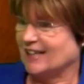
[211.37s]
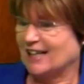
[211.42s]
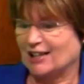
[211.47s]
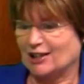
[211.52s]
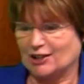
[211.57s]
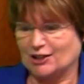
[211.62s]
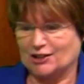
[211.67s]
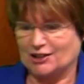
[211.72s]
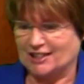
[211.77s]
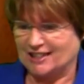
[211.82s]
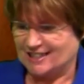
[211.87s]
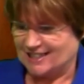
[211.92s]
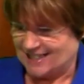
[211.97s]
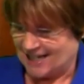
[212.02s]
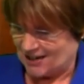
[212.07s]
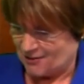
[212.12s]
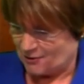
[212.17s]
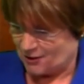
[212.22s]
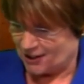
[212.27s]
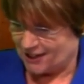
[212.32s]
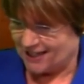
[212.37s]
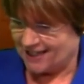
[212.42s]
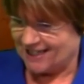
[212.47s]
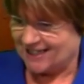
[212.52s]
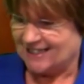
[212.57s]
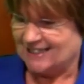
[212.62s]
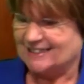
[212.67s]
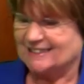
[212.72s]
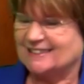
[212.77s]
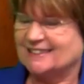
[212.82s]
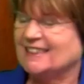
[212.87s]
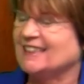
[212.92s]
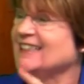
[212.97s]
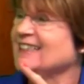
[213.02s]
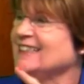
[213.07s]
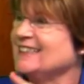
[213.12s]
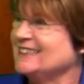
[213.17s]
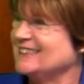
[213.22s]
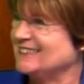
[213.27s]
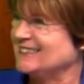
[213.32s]
He learned to stay where he is,
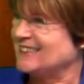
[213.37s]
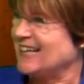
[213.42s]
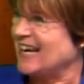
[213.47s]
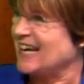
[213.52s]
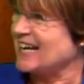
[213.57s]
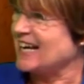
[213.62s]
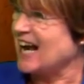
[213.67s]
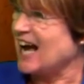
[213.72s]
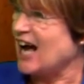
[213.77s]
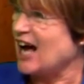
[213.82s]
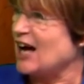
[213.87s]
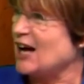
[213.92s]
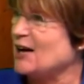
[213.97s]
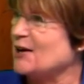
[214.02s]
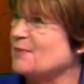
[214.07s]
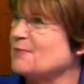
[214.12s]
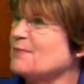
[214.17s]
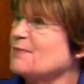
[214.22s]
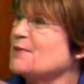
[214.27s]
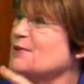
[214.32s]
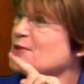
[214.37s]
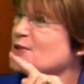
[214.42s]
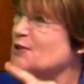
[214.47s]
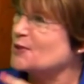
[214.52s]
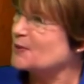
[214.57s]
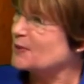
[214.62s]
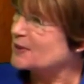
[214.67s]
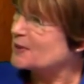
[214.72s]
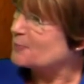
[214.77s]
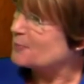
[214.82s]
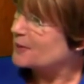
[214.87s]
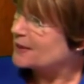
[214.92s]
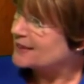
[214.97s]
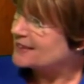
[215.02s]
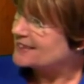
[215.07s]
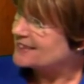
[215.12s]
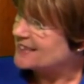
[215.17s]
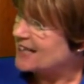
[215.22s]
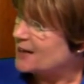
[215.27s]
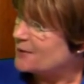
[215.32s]
stay calm, do what the
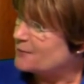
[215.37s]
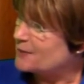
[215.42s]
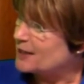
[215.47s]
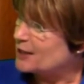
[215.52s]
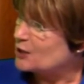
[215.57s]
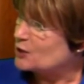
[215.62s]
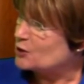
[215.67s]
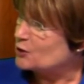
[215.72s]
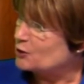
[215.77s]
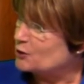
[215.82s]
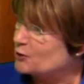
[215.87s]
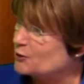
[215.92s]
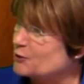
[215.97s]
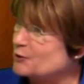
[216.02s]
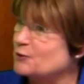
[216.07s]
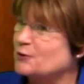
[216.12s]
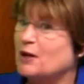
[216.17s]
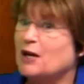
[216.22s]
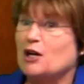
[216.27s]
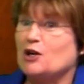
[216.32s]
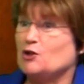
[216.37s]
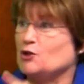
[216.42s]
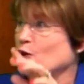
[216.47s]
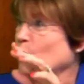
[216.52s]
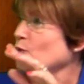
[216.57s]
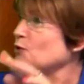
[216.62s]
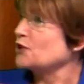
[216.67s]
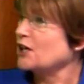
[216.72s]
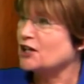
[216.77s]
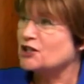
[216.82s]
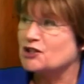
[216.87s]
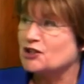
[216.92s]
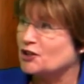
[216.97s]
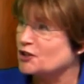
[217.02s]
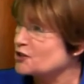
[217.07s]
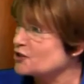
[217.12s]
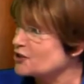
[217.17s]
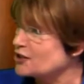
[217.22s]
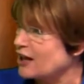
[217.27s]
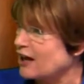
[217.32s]
police tell me to do, mm-hmm. don't touch
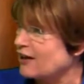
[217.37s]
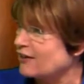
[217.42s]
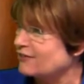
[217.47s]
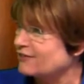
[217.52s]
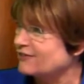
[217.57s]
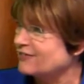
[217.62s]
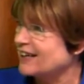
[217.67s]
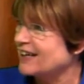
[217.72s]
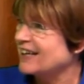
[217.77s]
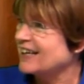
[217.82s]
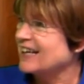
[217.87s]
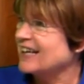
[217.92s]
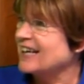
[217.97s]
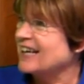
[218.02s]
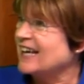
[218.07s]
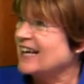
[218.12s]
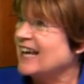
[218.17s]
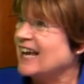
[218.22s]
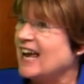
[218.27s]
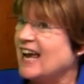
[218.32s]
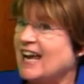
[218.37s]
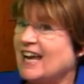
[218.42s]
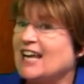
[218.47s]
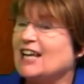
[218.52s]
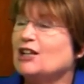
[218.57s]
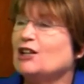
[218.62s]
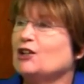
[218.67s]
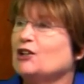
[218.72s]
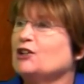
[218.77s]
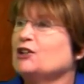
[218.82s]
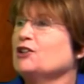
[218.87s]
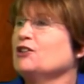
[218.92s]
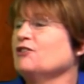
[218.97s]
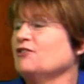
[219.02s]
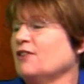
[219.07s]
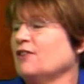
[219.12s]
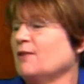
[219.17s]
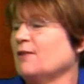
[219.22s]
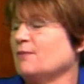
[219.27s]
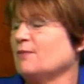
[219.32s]
their stuff. Right. He learned
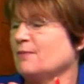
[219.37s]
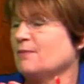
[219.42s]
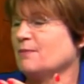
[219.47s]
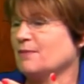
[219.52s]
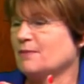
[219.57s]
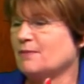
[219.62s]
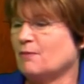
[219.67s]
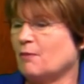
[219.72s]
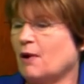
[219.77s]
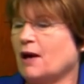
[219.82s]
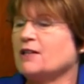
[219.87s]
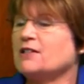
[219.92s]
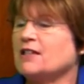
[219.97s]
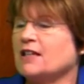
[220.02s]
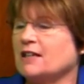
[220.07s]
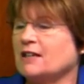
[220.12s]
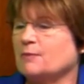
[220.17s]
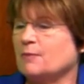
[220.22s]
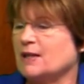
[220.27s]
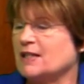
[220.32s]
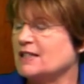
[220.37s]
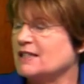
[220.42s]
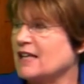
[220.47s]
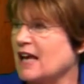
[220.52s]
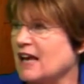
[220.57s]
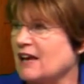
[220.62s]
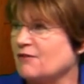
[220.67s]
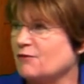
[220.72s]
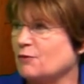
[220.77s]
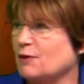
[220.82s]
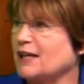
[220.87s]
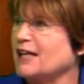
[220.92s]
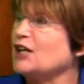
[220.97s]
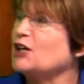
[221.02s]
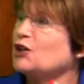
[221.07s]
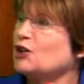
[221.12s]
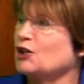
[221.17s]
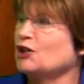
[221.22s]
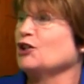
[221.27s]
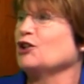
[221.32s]
from watching Be Safe what he
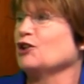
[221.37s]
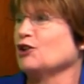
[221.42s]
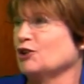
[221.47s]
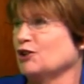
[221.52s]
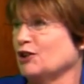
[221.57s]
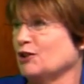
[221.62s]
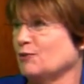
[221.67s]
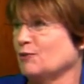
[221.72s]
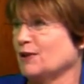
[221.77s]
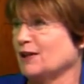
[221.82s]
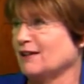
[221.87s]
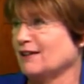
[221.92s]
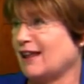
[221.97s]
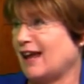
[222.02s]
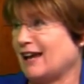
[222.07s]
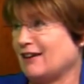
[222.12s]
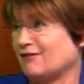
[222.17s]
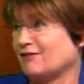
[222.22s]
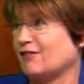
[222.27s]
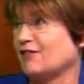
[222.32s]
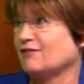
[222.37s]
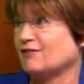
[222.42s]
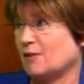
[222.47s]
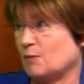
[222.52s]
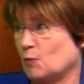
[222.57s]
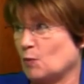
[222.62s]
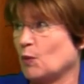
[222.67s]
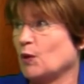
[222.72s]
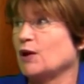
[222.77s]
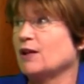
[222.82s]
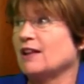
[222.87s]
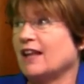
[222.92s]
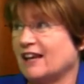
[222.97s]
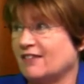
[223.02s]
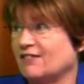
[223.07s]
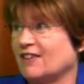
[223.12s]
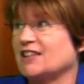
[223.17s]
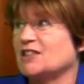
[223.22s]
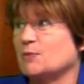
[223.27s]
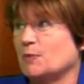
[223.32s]
couldn't learn in real life from real
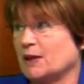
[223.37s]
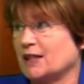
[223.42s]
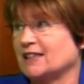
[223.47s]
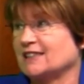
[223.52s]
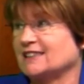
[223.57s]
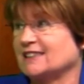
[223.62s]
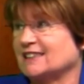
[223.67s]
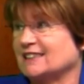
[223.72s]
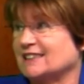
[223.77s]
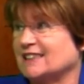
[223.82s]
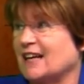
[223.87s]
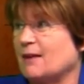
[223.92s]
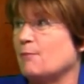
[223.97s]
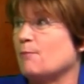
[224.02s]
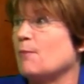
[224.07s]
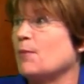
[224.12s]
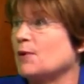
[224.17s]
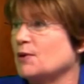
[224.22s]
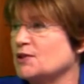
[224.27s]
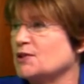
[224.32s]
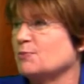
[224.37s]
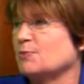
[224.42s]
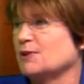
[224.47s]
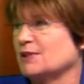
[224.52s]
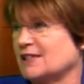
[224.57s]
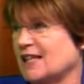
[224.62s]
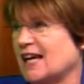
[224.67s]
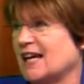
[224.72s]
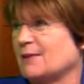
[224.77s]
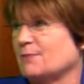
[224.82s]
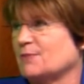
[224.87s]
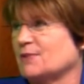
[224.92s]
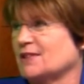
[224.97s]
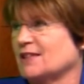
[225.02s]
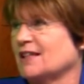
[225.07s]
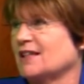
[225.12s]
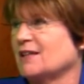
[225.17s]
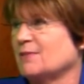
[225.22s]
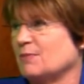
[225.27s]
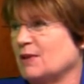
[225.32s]
life experiences, multiple
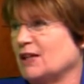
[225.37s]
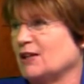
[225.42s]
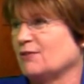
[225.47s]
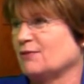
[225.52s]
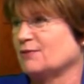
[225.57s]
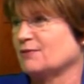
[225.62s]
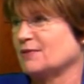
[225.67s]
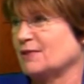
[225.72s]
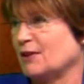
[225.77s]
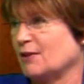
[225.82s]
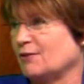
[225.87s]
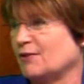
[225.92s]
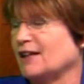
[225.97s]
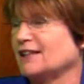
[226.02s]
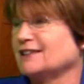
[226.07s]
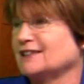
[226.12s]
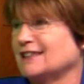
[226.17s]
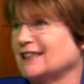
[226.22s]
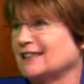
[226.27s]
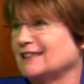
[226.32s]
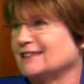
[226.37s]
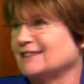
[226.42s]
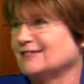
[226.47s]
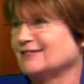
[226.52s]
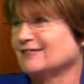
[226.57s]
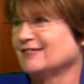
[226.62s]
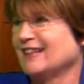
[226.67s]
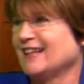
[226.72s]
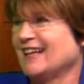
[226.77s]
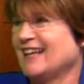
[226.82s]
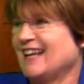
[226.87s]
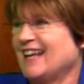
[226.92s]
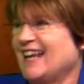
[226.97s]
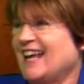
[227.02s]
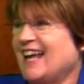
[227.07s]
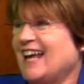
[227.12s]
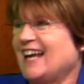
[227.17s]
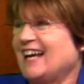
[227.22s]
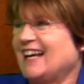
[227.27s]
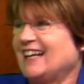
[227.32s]
times being arrested.
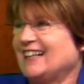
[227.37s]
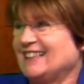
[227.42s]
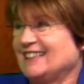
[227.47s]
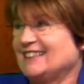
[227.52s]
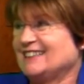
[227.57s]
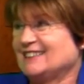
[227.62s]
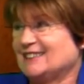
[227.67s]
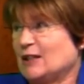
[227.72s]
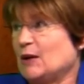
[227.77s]
Interesting.